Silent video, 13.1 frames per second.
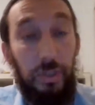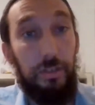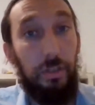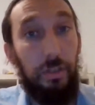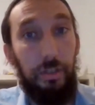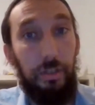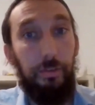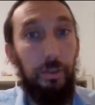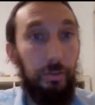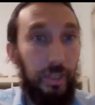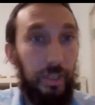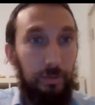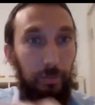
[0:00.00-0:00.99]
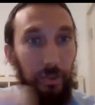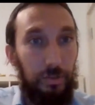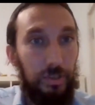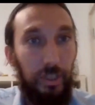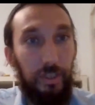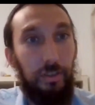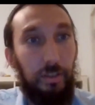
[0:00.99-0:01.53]
is kind of, oh, that's what you
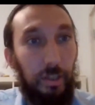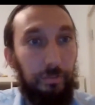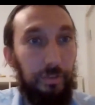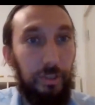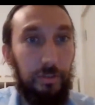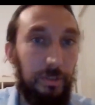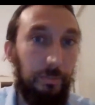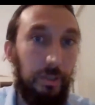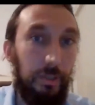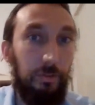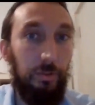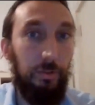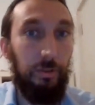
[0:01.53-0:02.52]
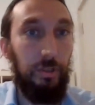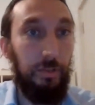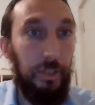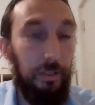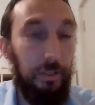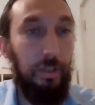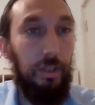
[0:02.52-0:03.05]
say in the davening on Simchat Torah,
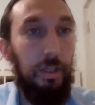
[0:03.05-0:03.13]
right?